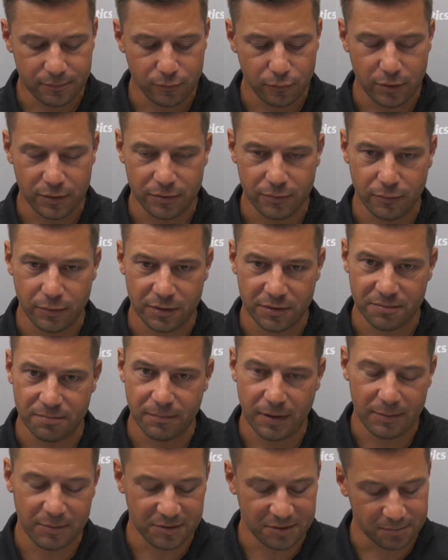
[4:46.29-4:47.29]
With
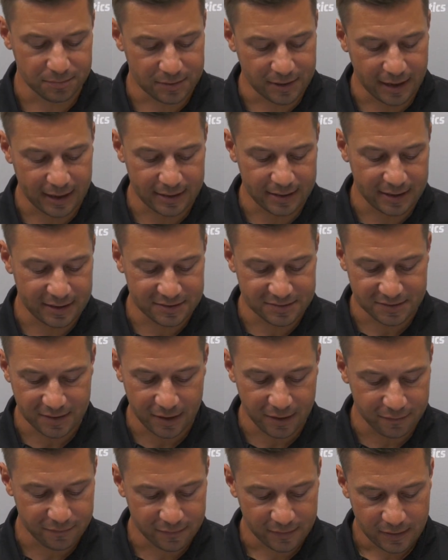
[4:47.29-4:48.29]
maybe some technique
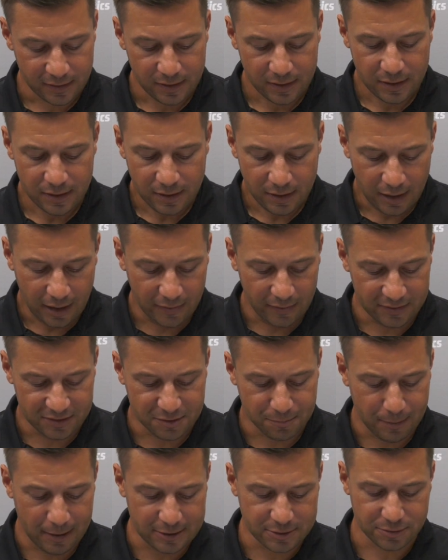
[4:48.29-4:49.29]
stuff. And then
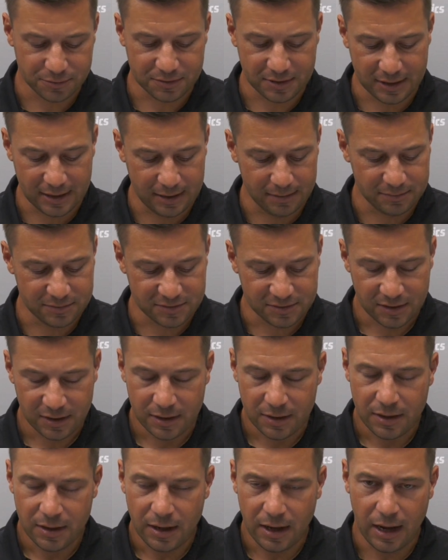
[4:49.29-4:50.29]
special teams,
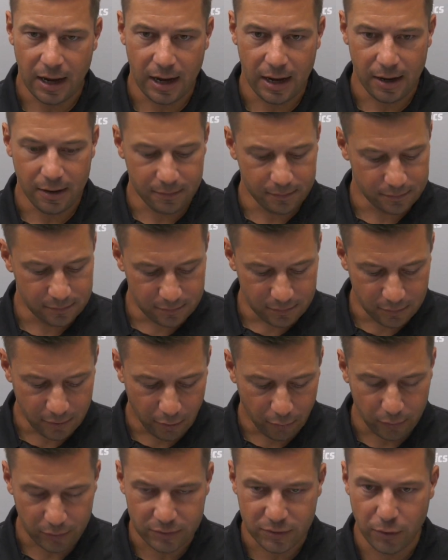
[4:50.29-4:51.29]
you know,
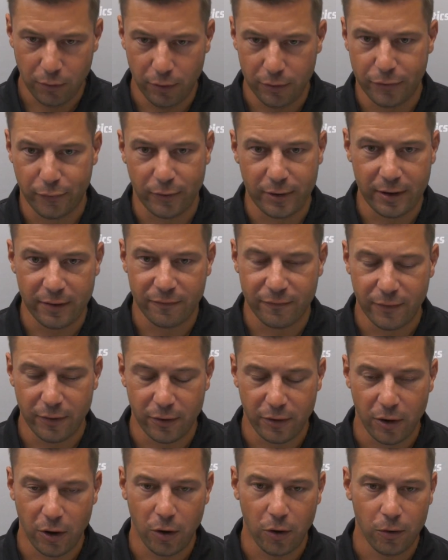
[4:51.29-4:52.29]
we're 2 or 3 at
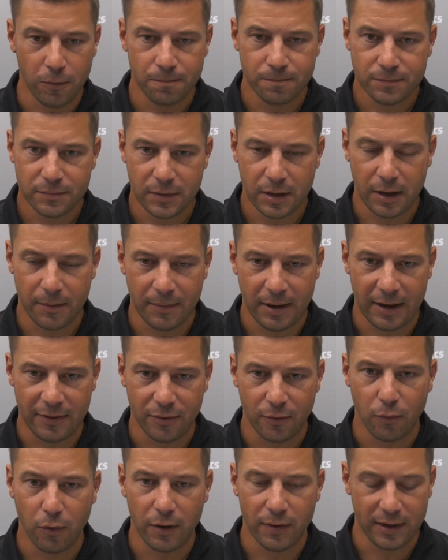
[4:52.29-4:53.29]
field goal, had
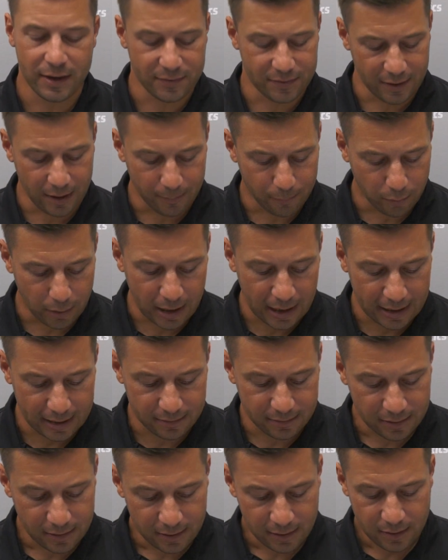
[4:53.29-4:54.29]
the one that hit the
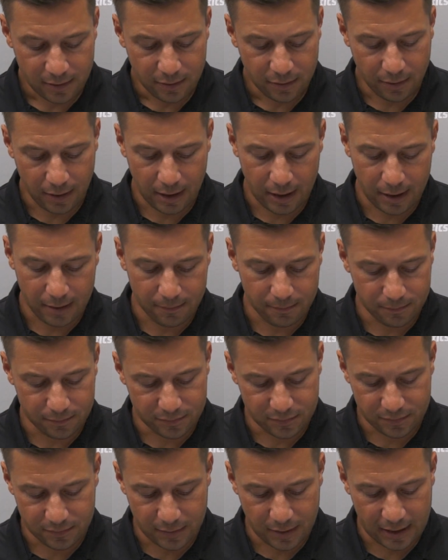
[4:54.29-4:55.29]
upright,
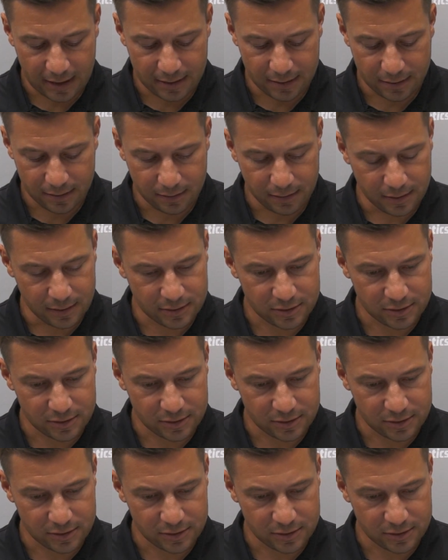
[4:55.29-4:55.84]
and